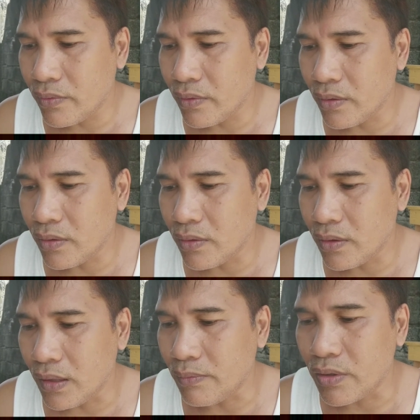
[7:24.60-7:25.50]

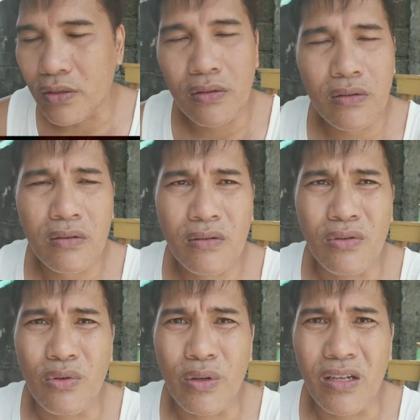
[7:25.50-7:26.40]
I'm just
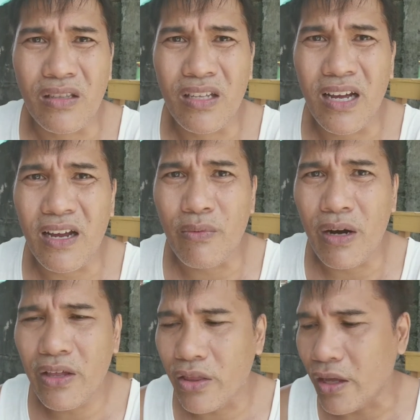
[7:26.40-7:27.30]
doing a
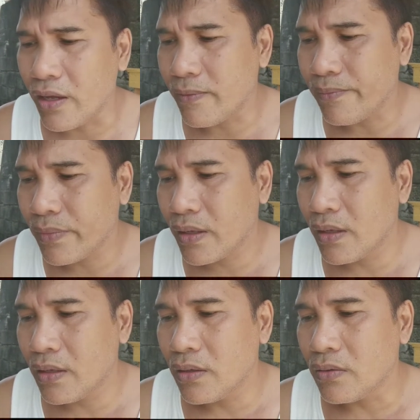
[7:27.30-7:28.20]
DIY thing.
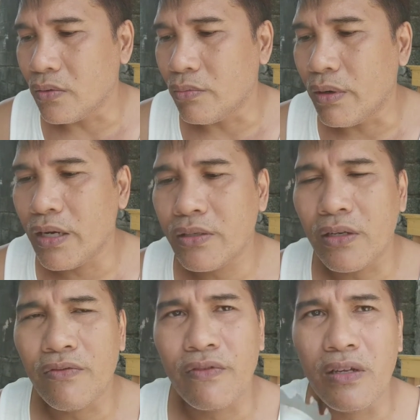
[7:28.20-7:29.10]
So imagine
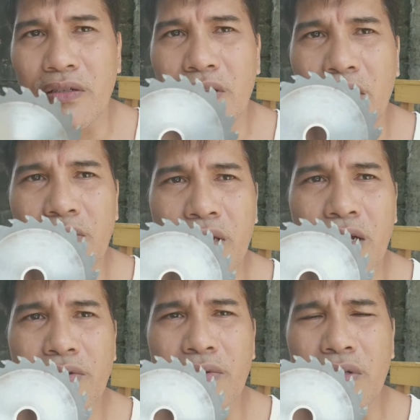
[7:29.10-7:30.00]
if this thing is
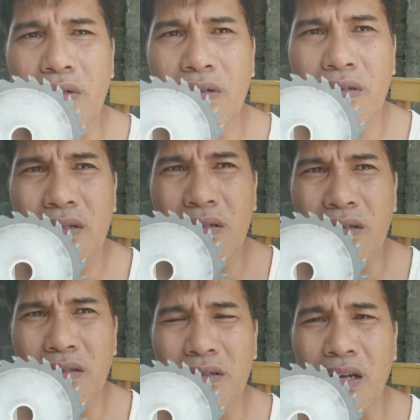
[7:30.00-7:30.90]
actually
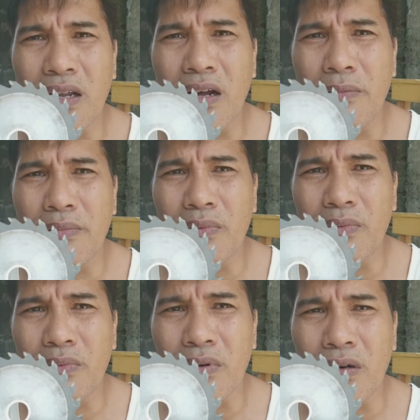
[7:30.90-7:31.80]
set it up
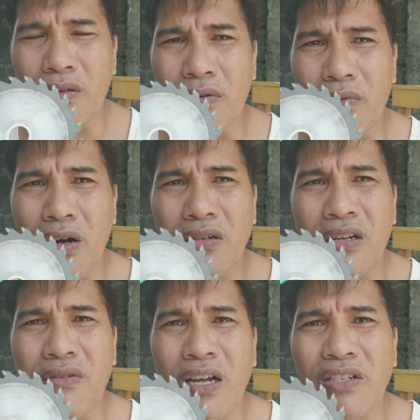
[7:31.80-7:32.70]
on the wrong
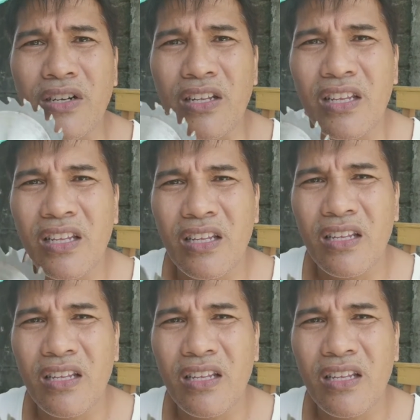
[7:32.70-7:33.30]
direction.